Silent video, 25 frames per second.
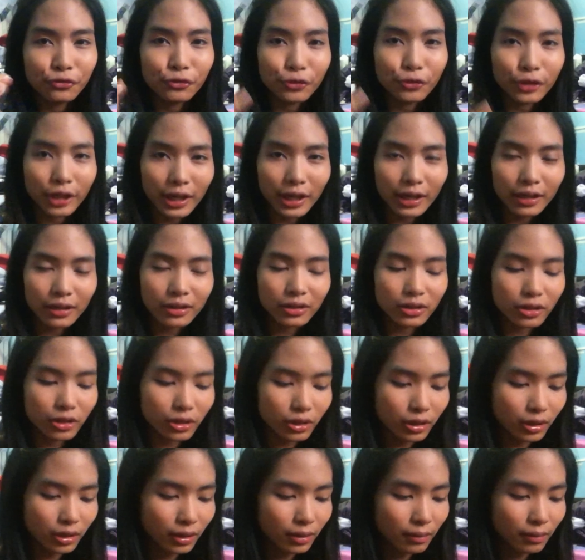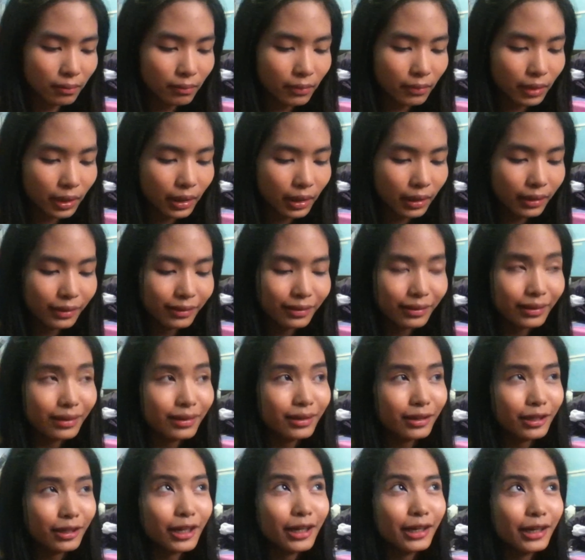footage, but
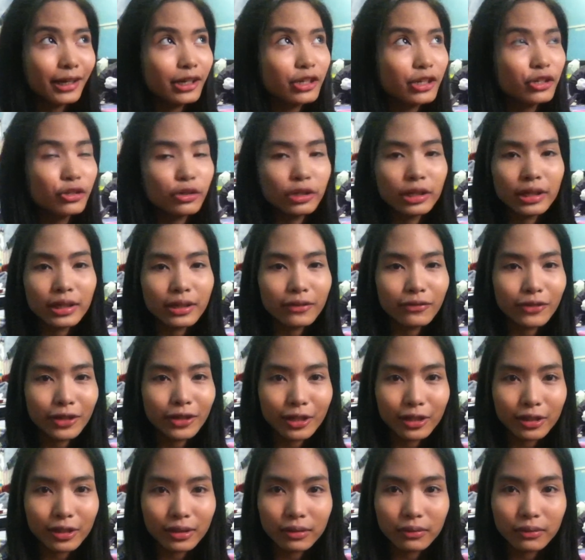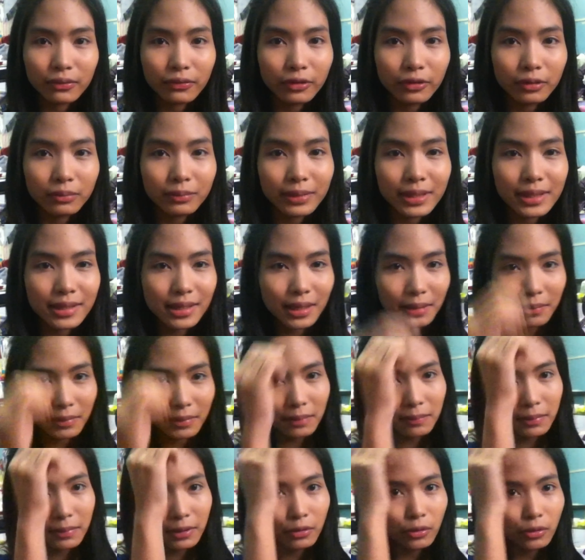yeah, it's really difficult to film inside
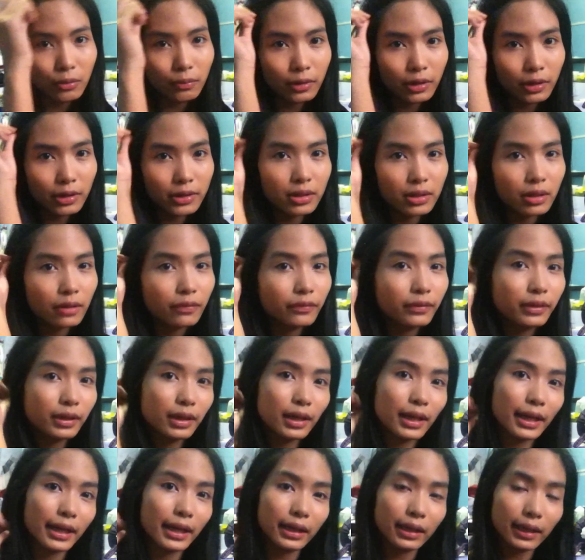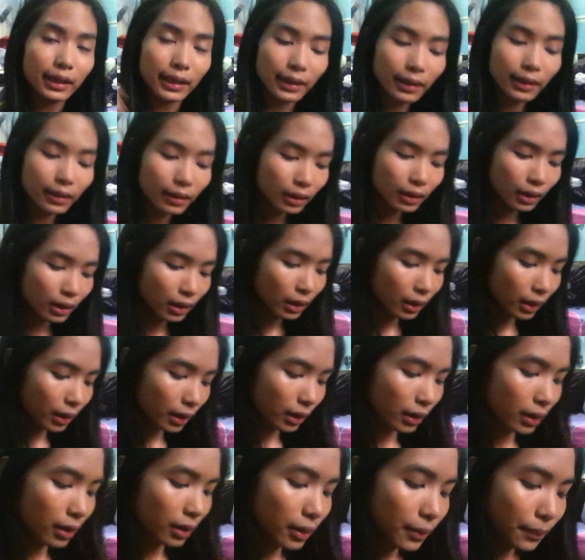my bedroom because of the lighting.
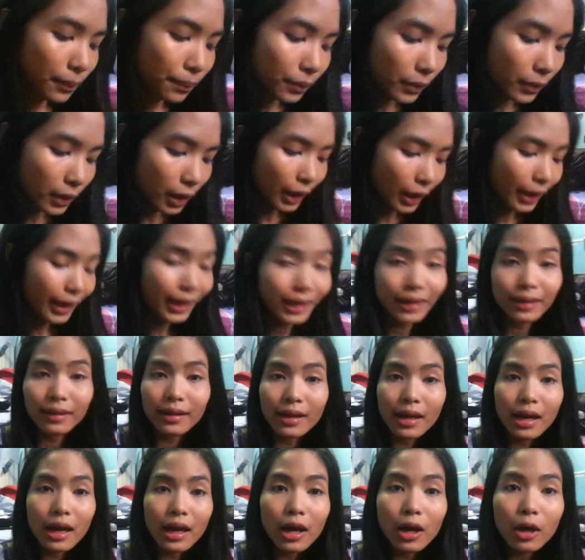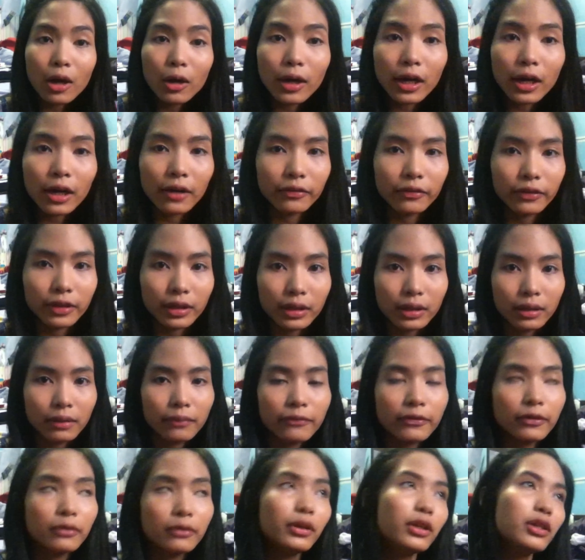Okay, now after
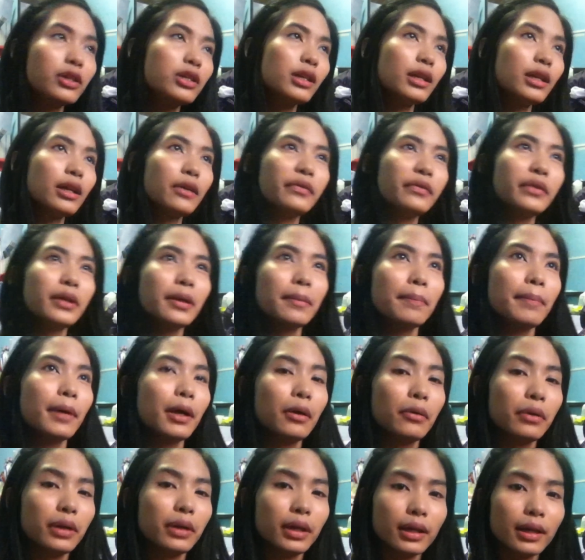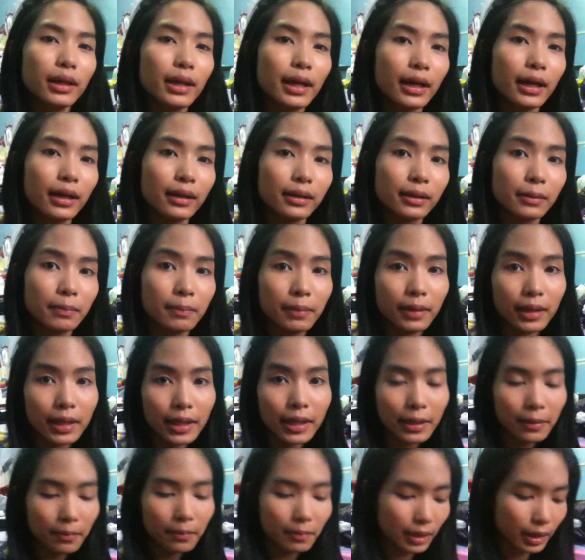foundation, after powder, I'll
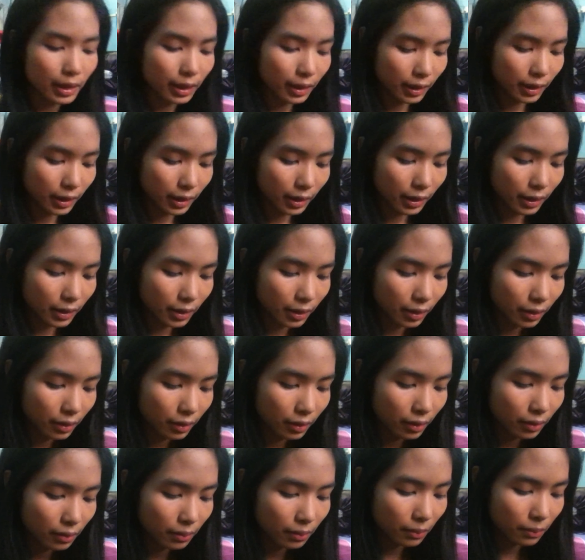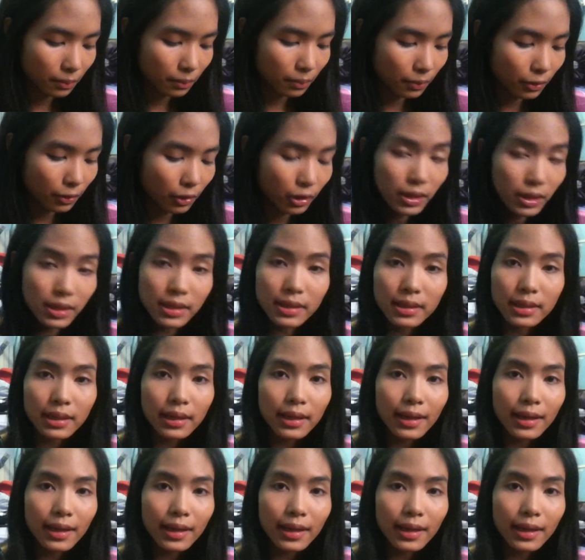apply my bronzer